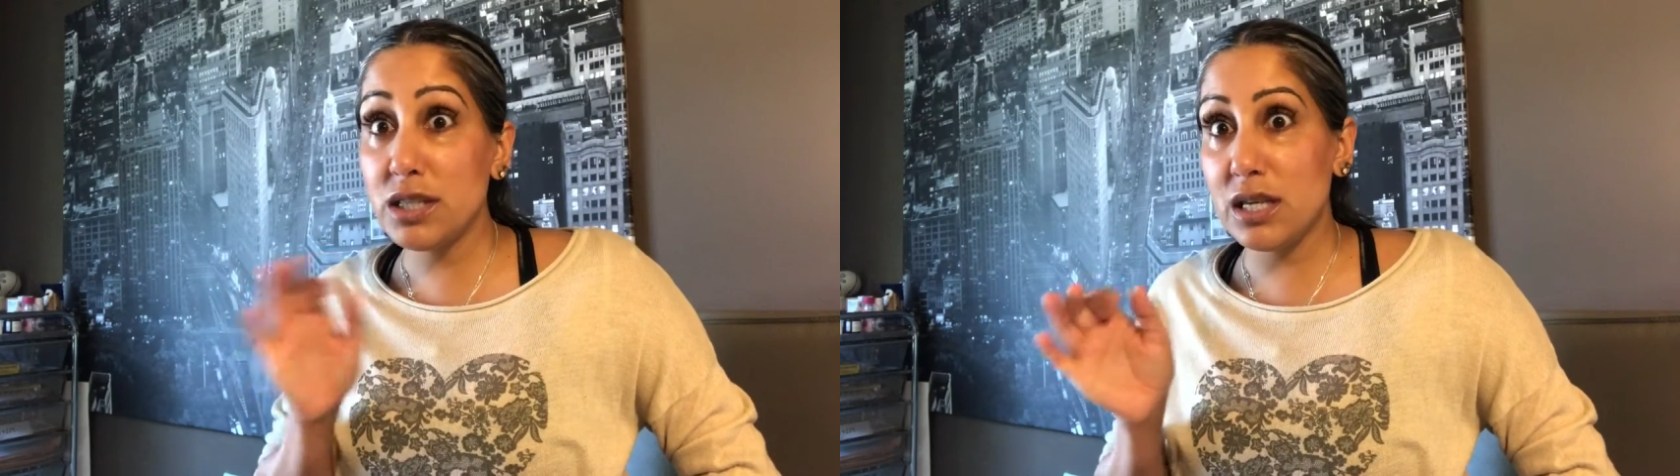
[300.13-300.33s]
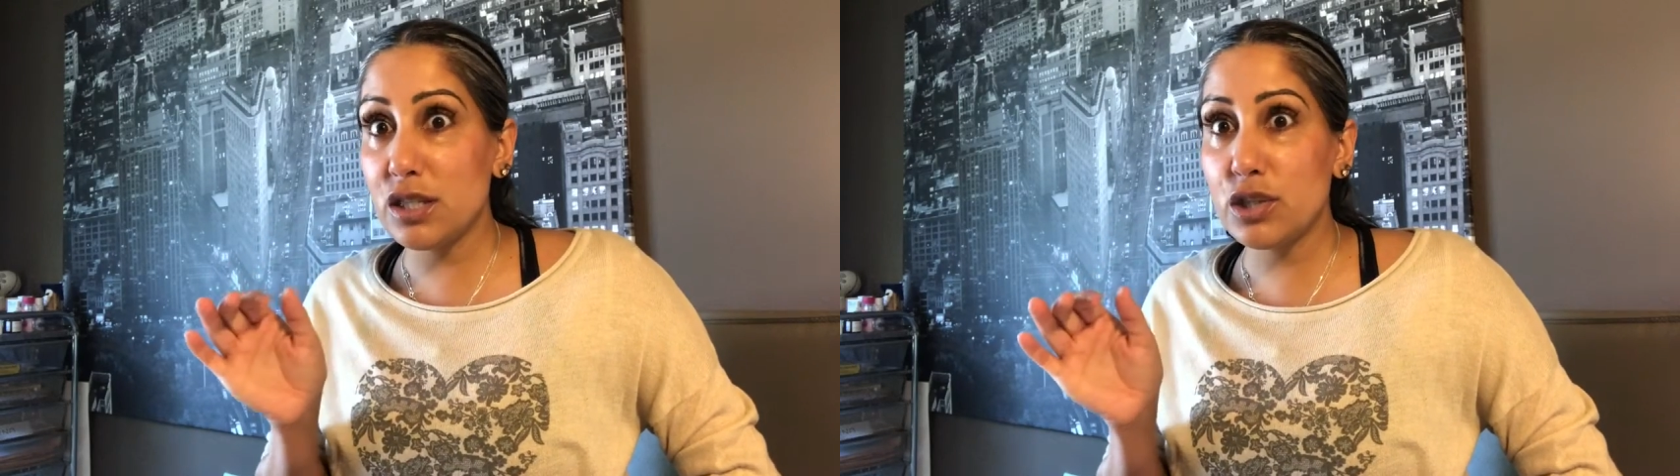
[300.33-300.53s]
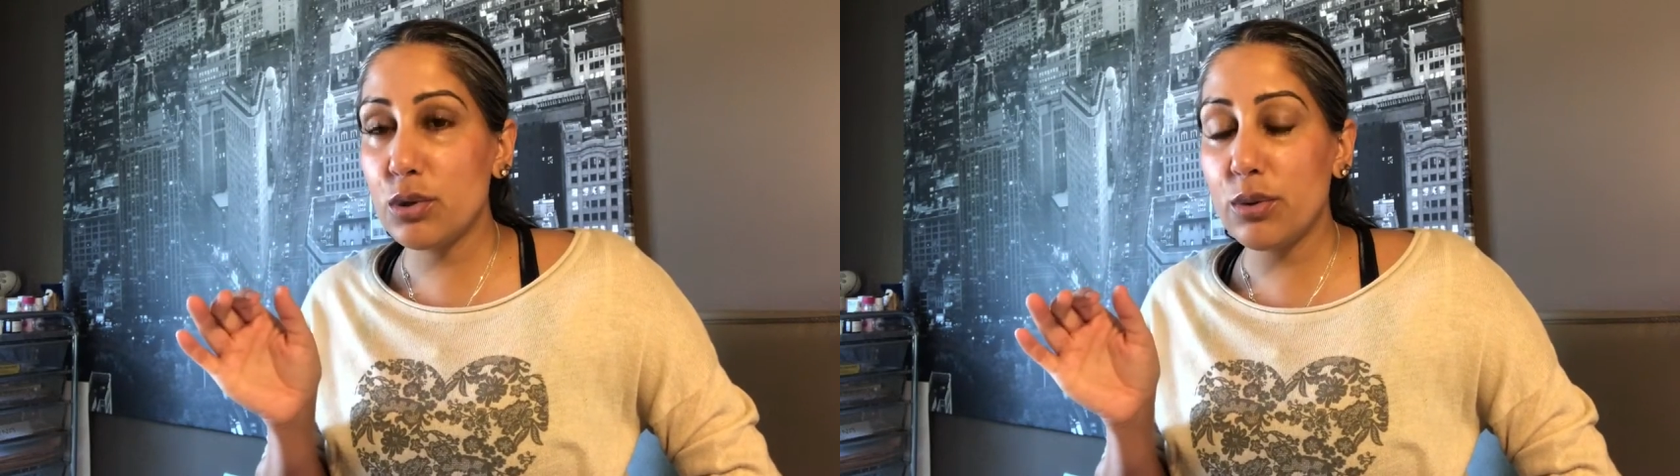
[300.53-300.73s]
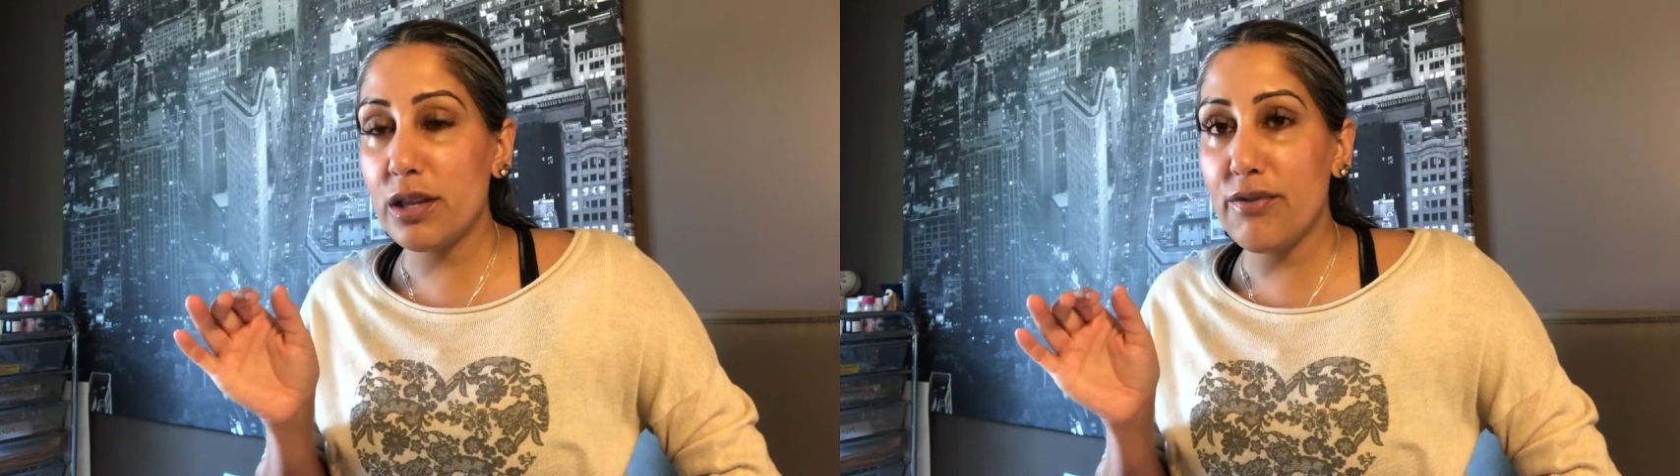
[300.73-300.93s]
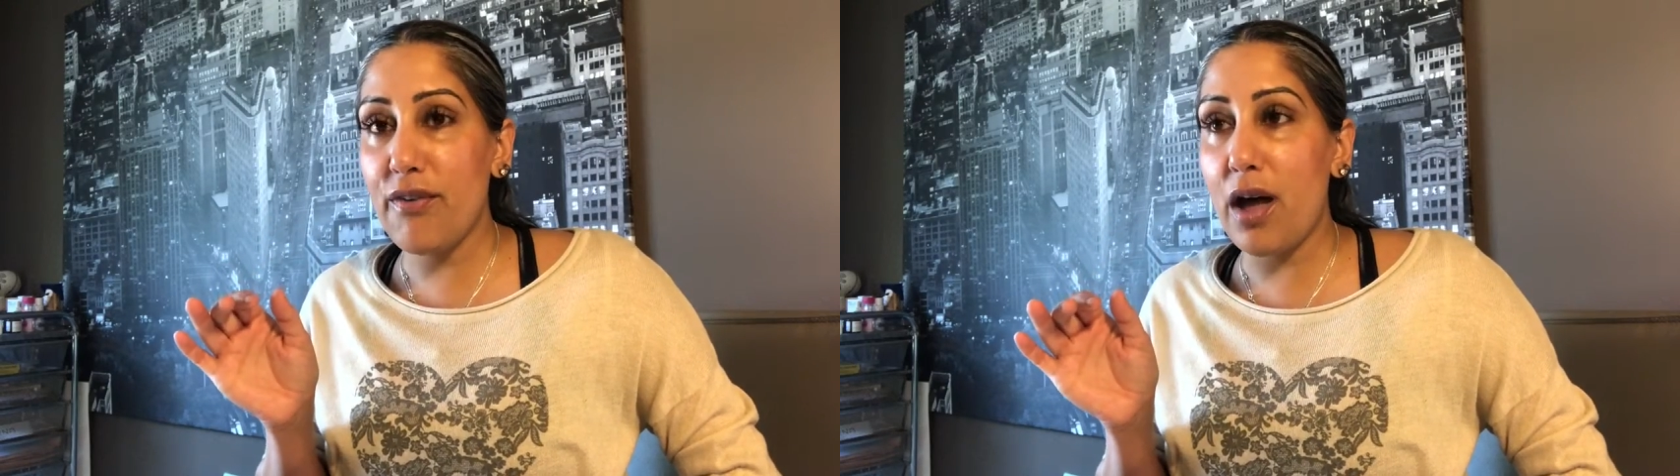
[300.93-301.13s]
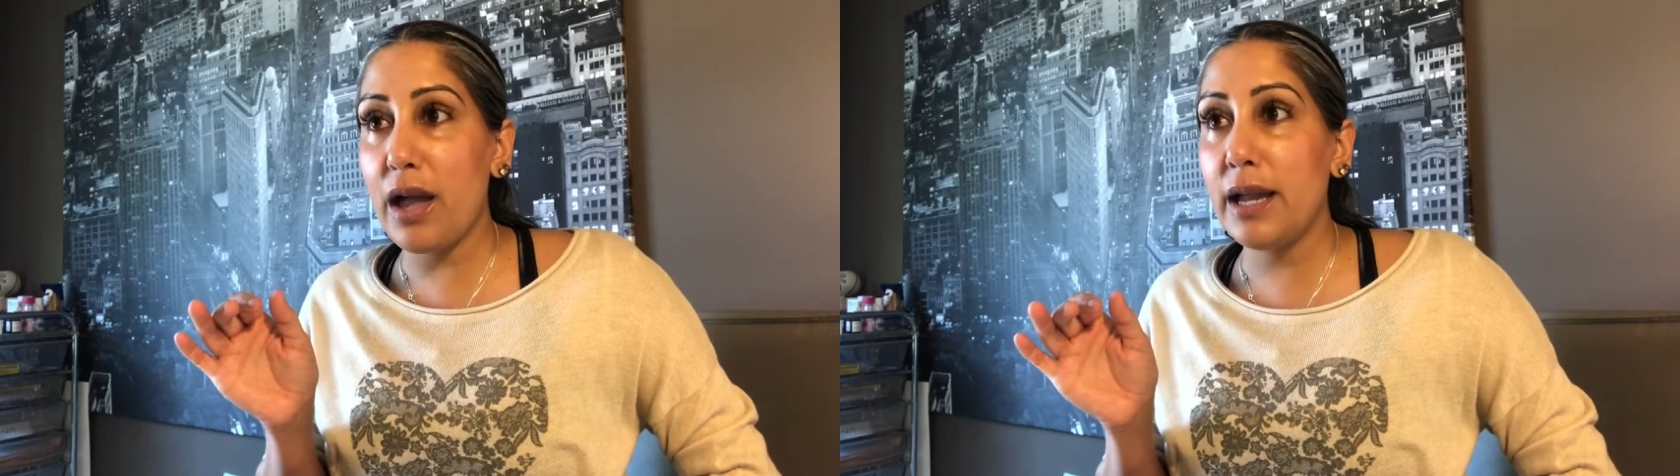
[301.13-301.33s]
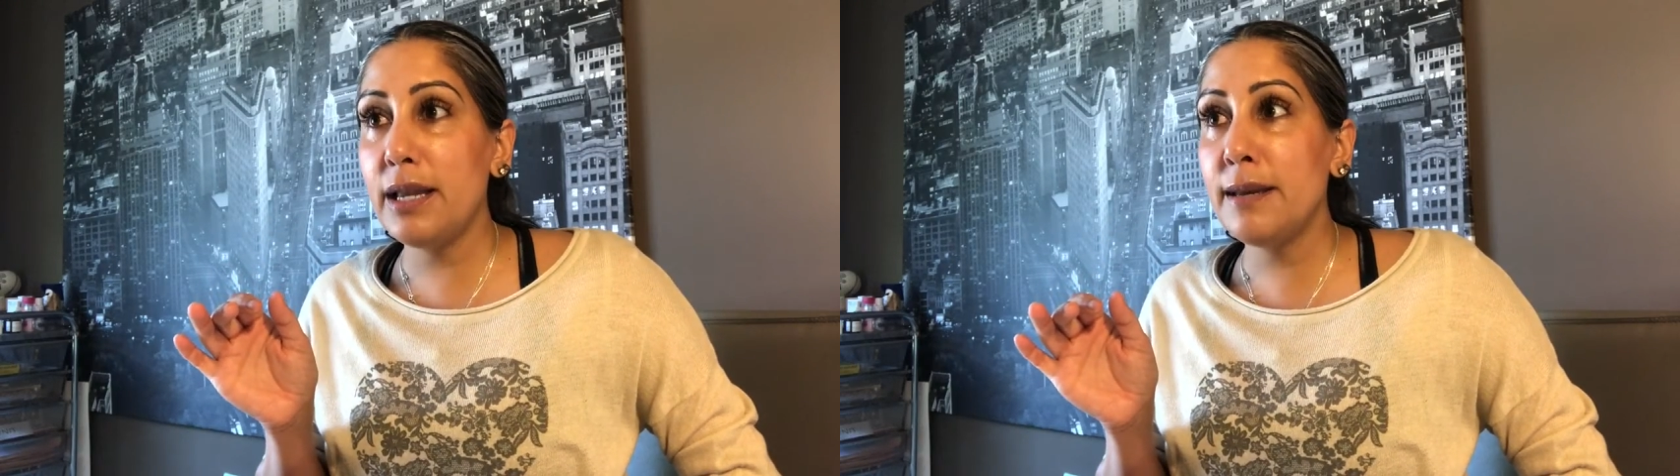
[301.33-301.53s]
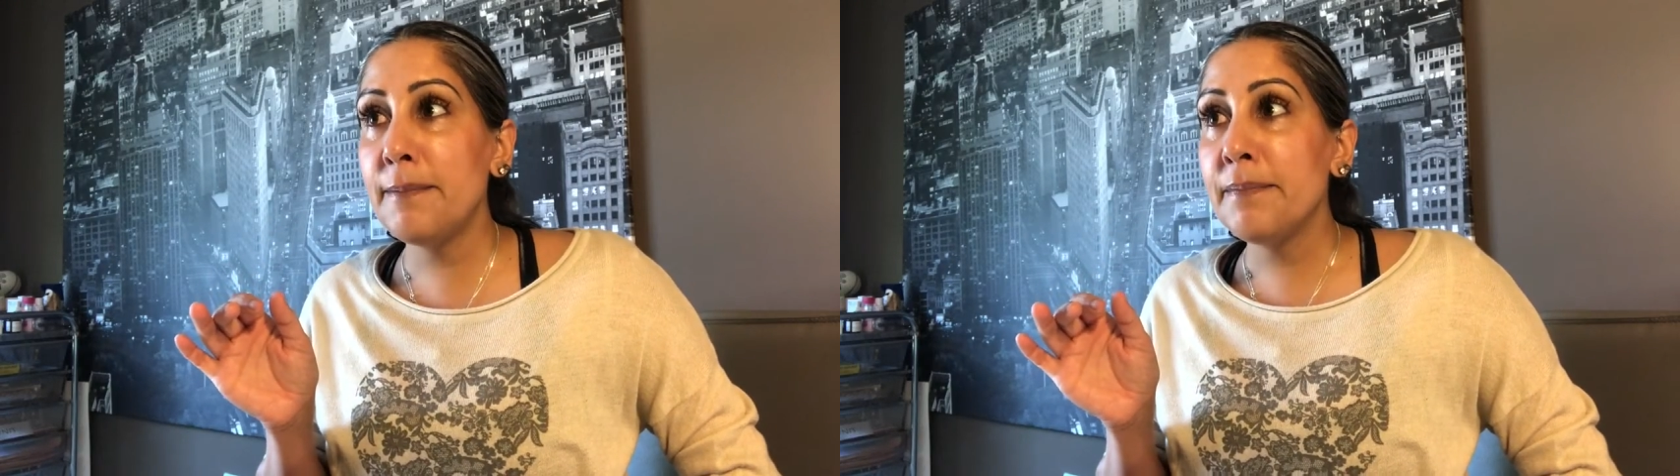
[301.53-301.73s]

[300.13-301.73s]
that's totally fine.